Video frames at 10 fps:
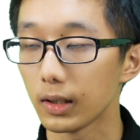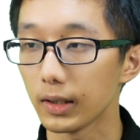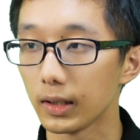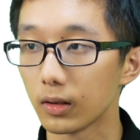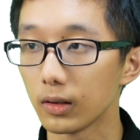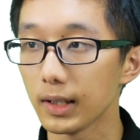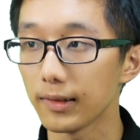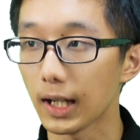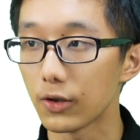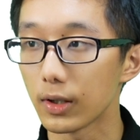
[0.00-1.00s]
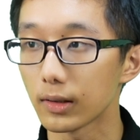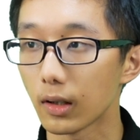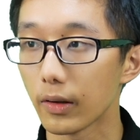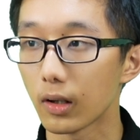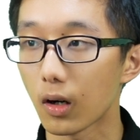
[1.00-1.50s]
In early stages,
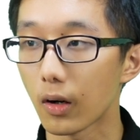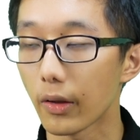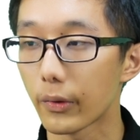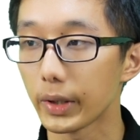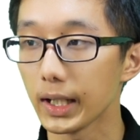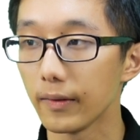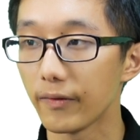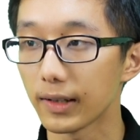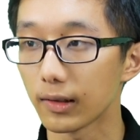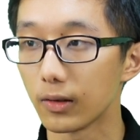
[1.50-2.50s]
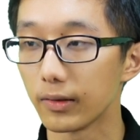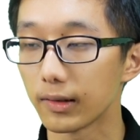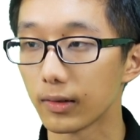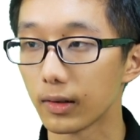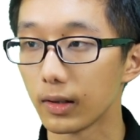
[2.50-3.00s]
there are 3
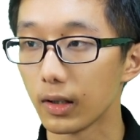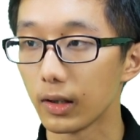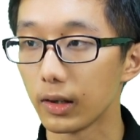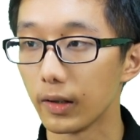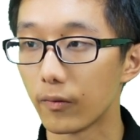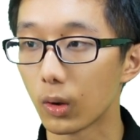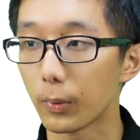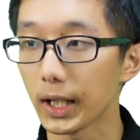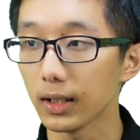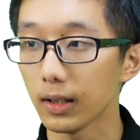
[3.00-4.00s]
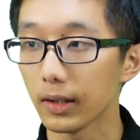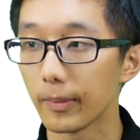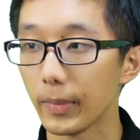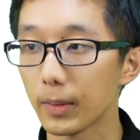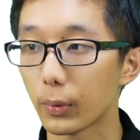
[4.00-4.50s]
vesicles: the forebrain, the
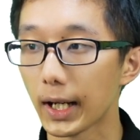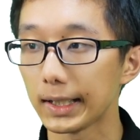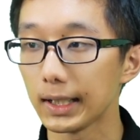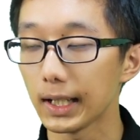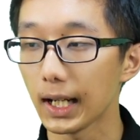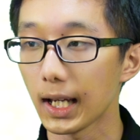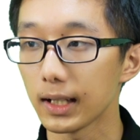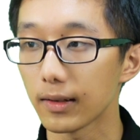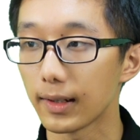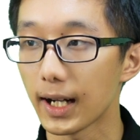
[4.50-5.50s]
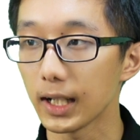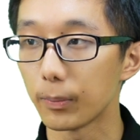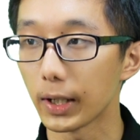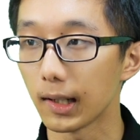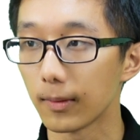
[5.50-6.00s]
midbrain, and the
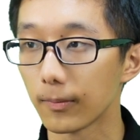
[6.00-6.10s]
hindbrain.